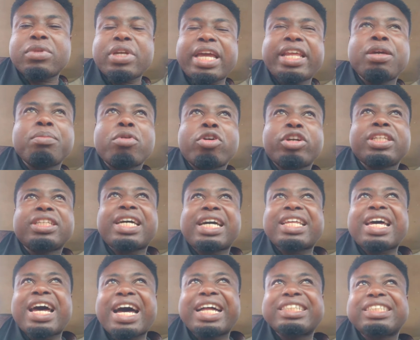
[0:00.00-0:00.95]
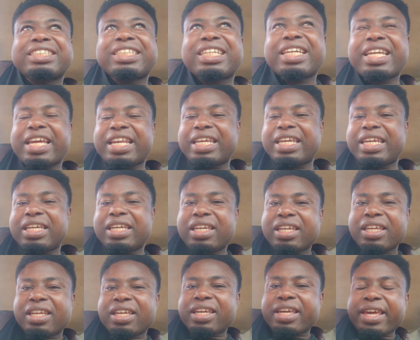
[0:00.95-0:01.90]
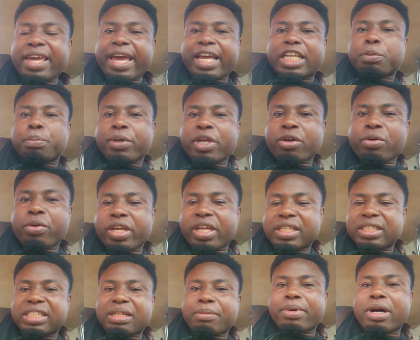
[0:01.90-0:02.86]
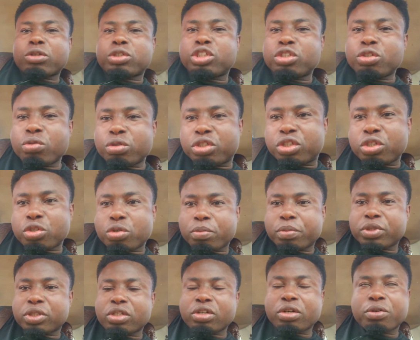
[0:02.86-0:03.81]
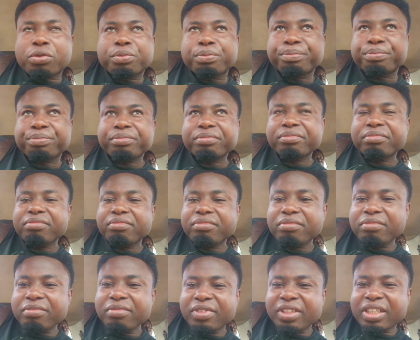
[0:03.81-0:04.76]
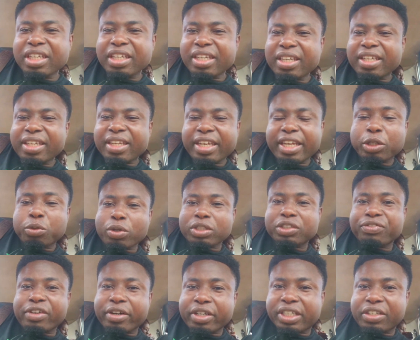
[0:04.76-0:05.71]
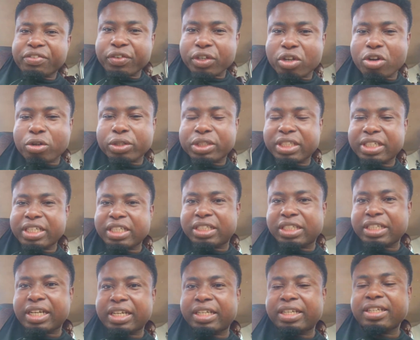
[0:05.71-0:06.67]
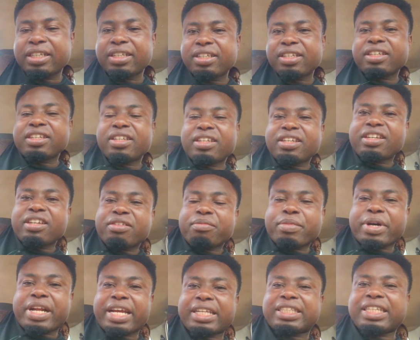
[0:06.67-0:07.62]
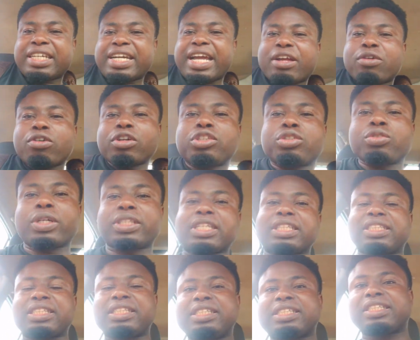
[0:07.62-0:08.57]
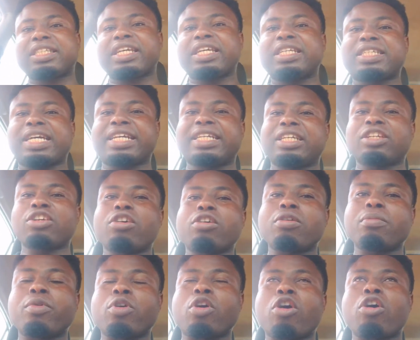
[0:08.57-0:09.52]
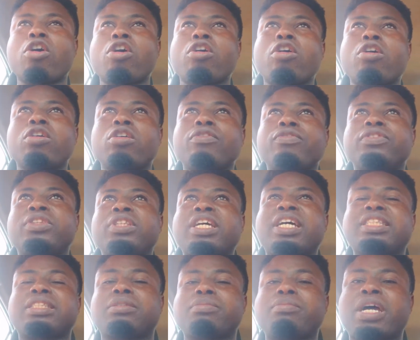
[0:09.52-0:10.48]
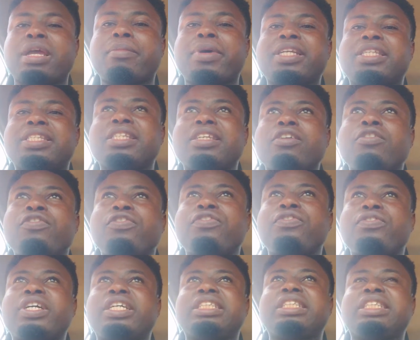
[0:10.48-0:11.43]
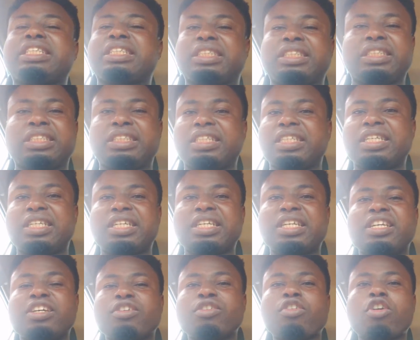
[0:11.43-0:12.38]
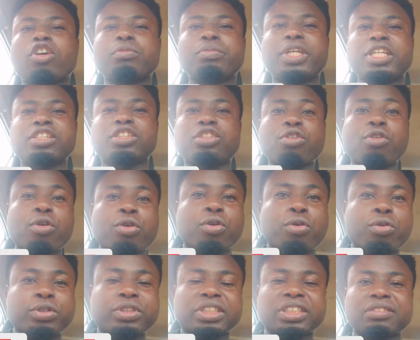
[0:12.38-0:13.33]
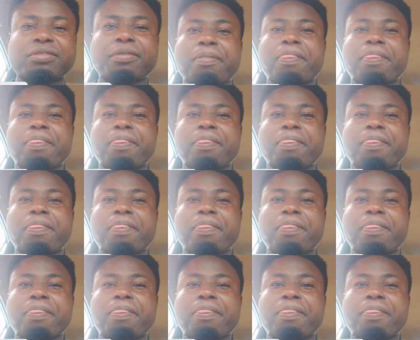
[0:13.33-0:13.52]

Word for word: anybody that had any experience about YouTube, so it was very difficult initially. But I think I got to a certain stage. I did all, all of that by myself, and God being so good,